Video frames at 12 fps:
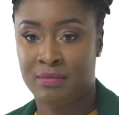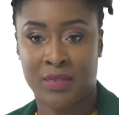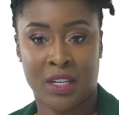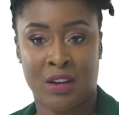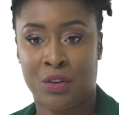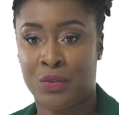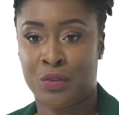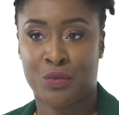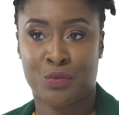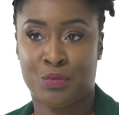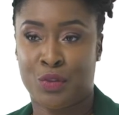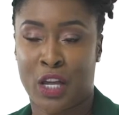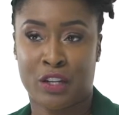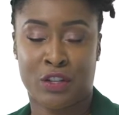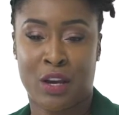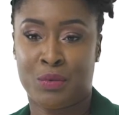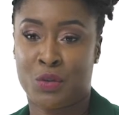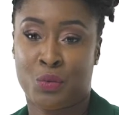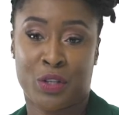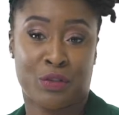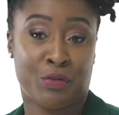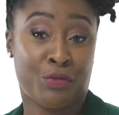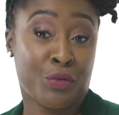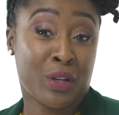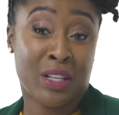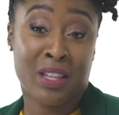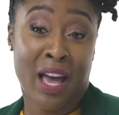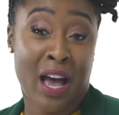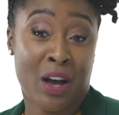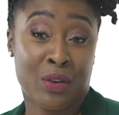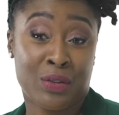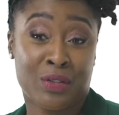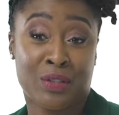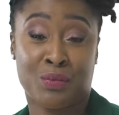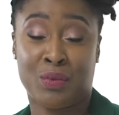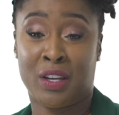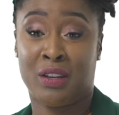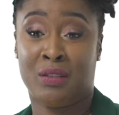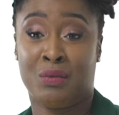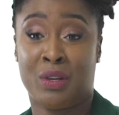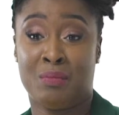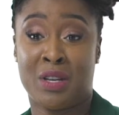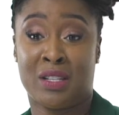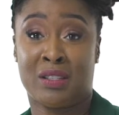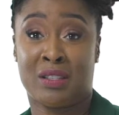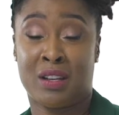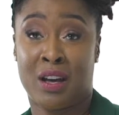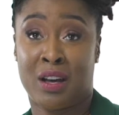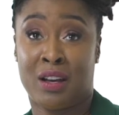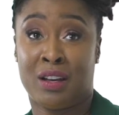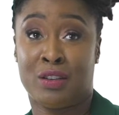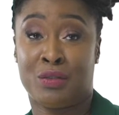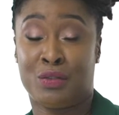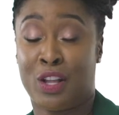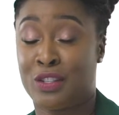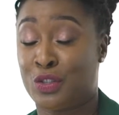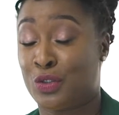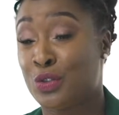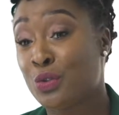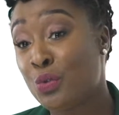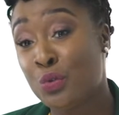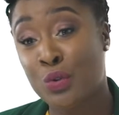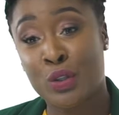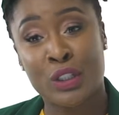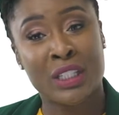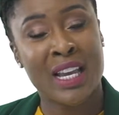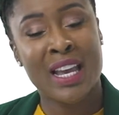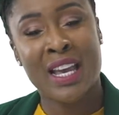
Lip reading: You know, there's a lot of times there wasn't food in the house. We missed lots of school.